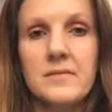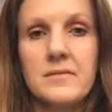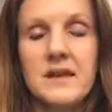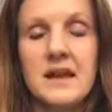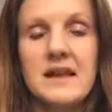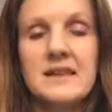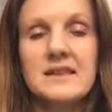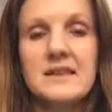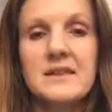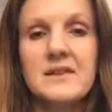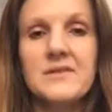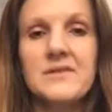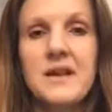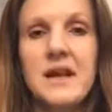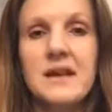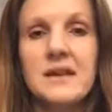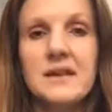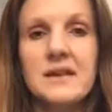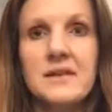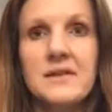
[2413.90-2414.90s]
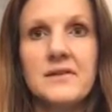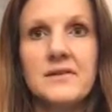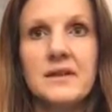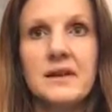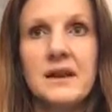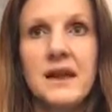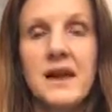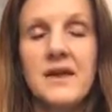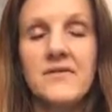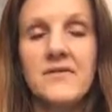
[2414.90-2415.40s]
A surrender
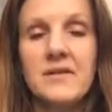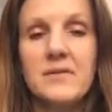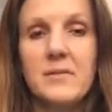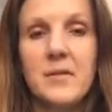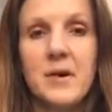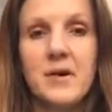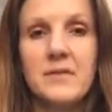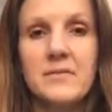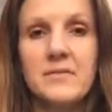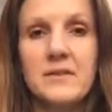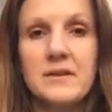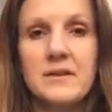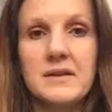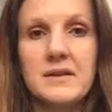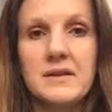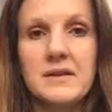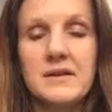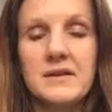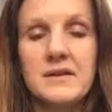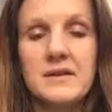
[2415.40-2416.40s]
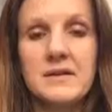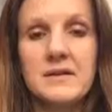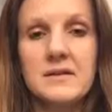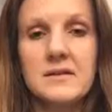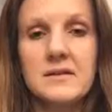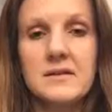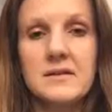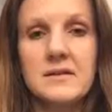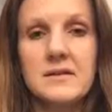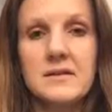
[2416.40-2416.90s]
in every moment.
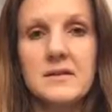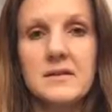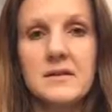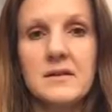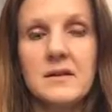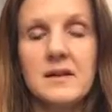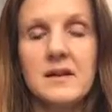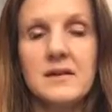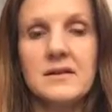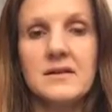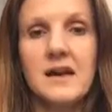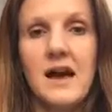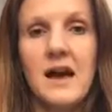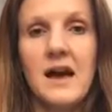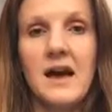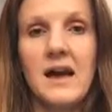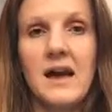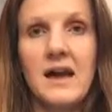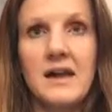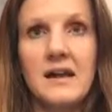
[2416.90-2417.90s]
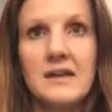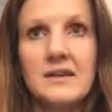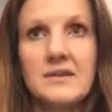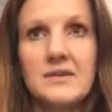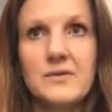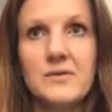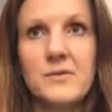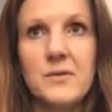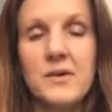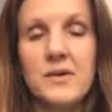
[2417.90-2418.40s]
A dying
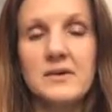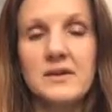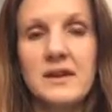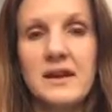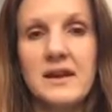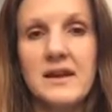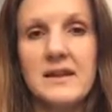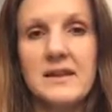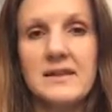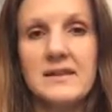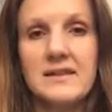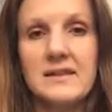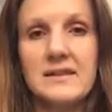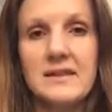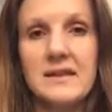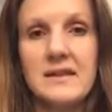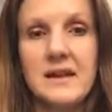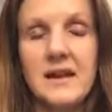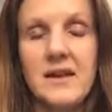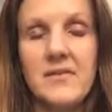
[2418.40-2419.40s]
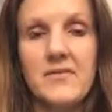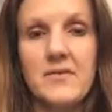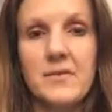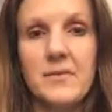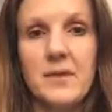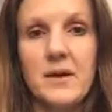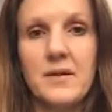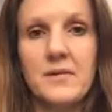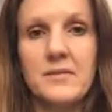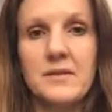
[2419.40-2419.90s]
to what is in every
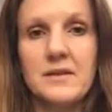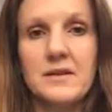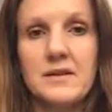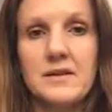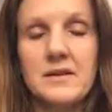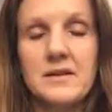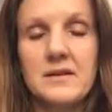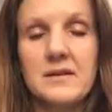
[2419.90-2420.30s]
moment.